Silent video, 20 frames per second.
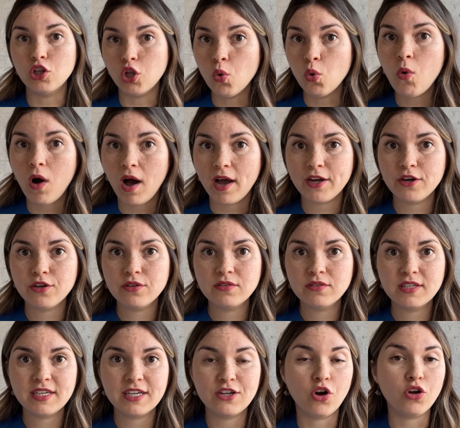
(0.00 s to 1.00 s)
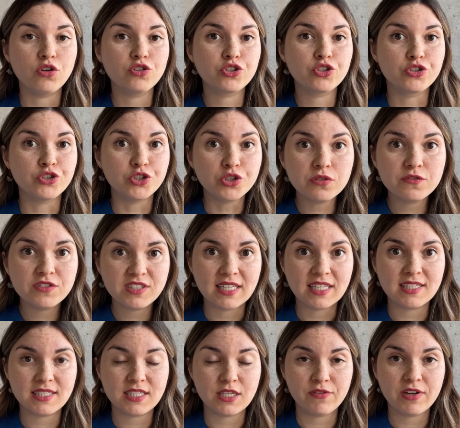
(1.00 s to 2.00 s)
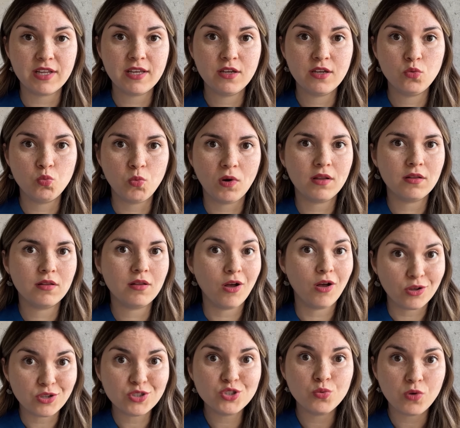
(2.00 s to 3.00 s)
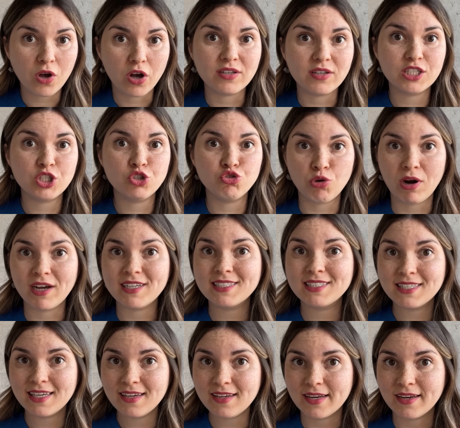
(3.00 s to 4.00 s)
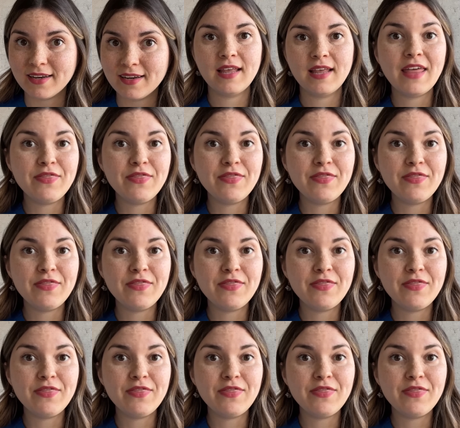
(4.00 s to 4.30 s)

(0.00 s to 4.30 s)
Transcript: Low iron can alter nerve sensitivity while also causing dry skin,